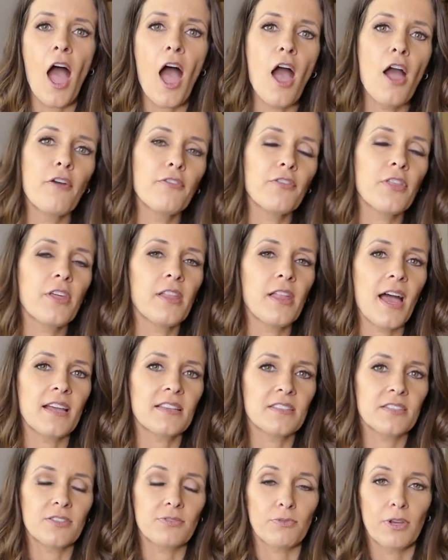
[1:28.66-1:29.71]
Over the
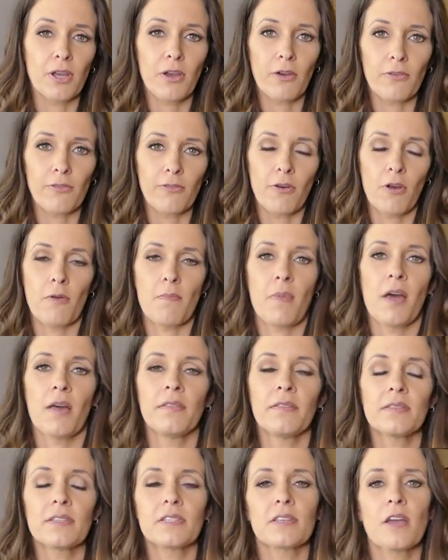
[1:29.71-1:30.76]
last three or four
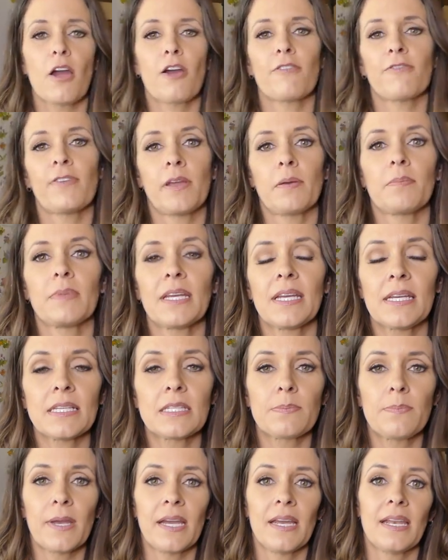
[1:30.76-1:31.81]
months, our family
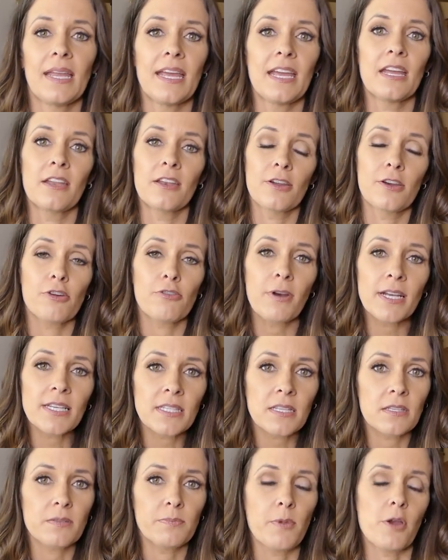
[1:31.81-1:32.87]
has been in
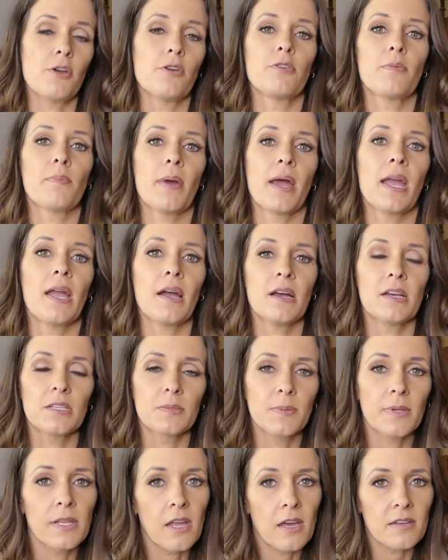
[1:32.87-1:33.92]
crisis mode. My
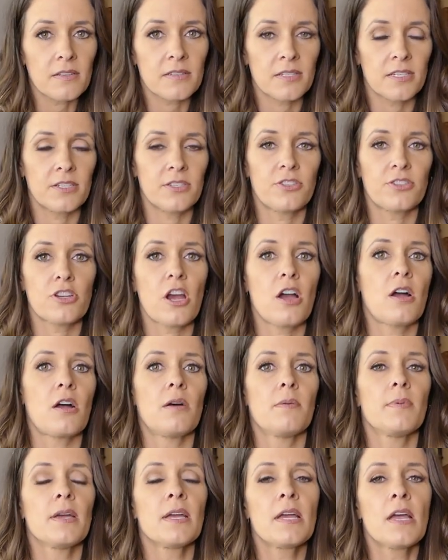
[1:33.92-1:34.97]
husband lost his
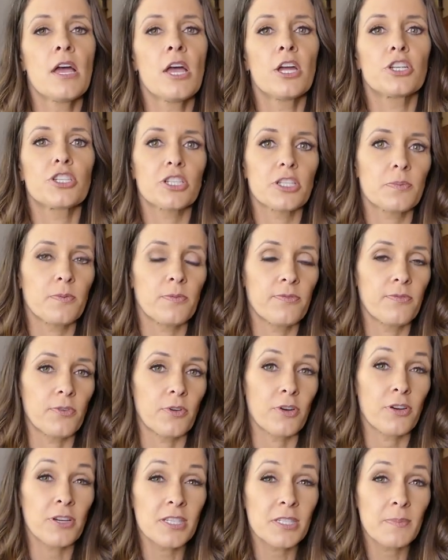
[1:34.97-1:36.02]
job just
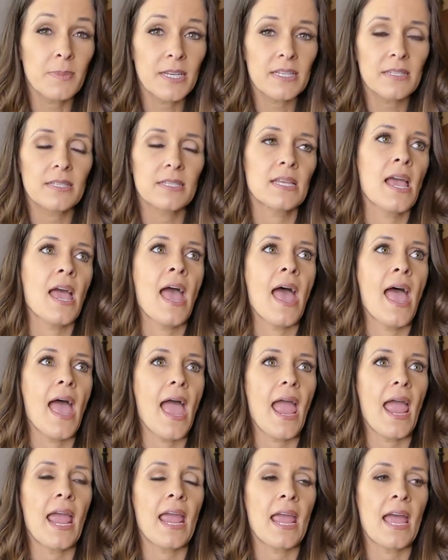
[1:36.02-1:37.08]
before Christmas,
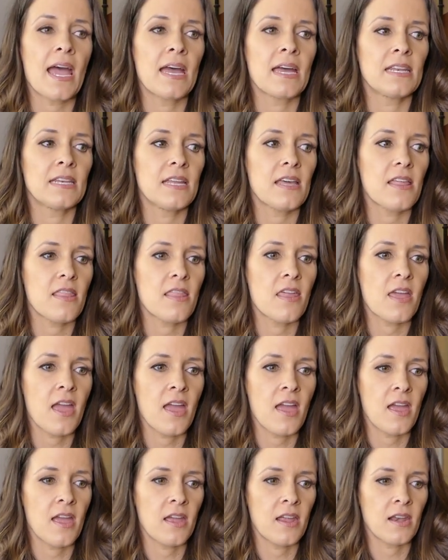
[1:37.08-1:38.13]
and
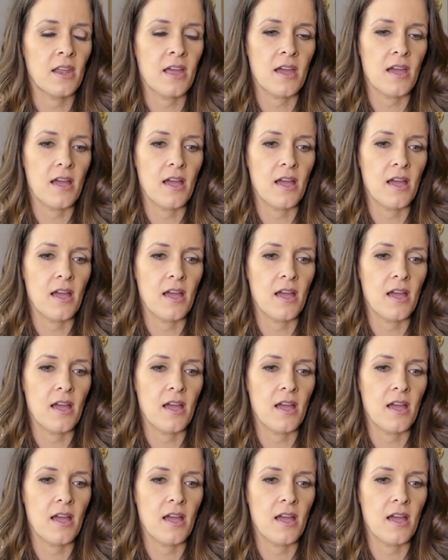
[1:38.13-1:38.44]
then